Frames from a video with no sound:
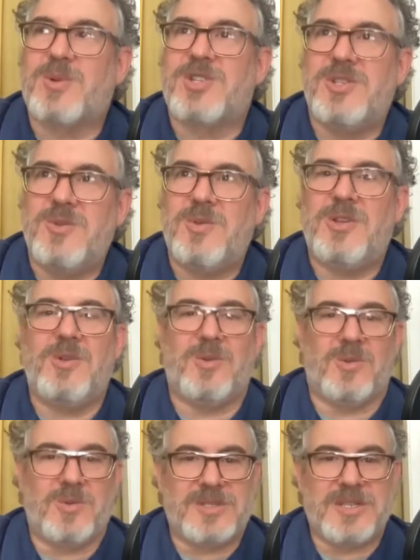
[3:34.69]
what you
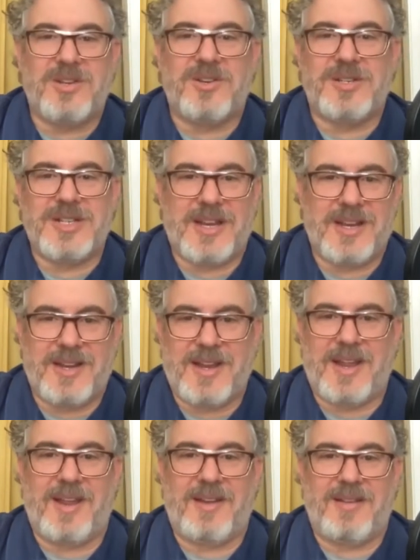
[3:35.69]
use in your
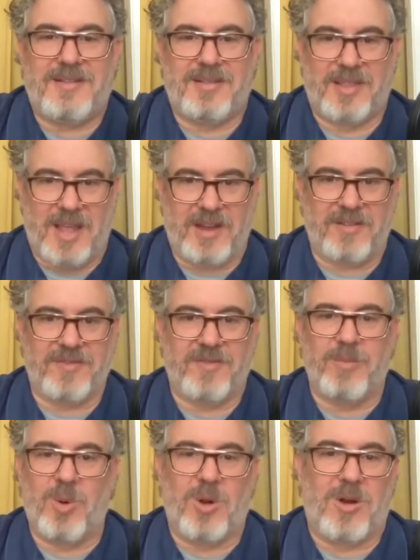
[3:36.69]
day-to-day life
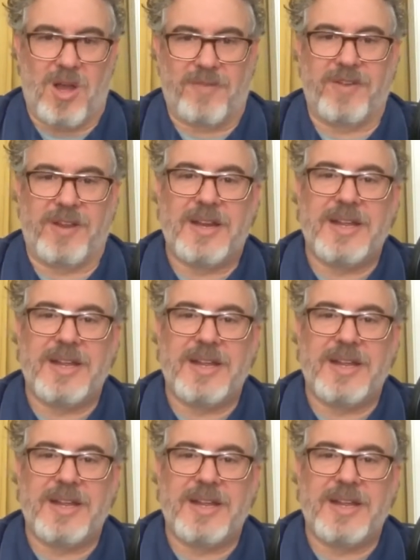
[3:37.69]
more often.